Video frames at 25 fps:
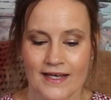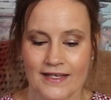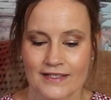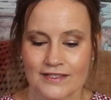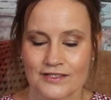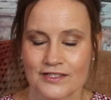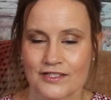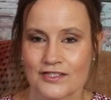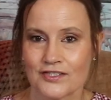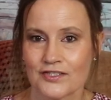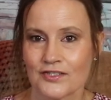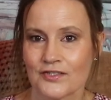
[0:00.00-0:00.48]
I'll
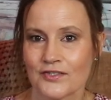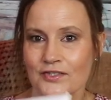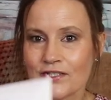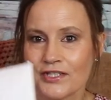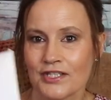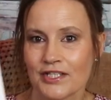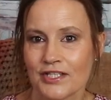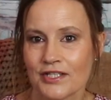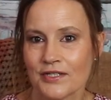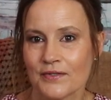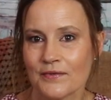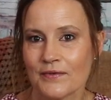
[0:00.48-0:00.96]
just show
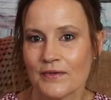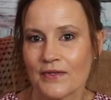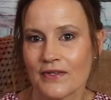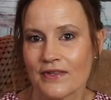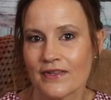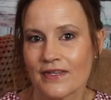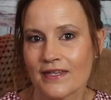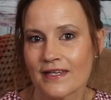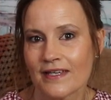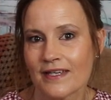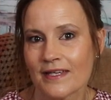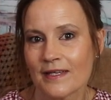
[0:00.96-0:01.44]
you
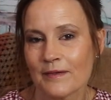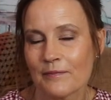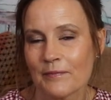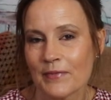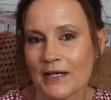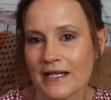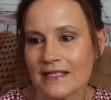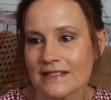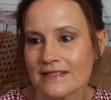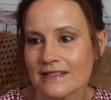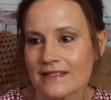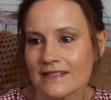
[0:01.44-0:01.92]
the
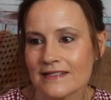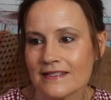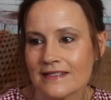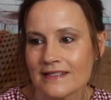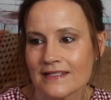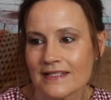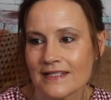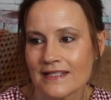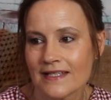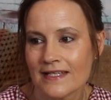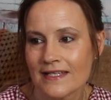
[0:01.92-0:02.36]
pattern.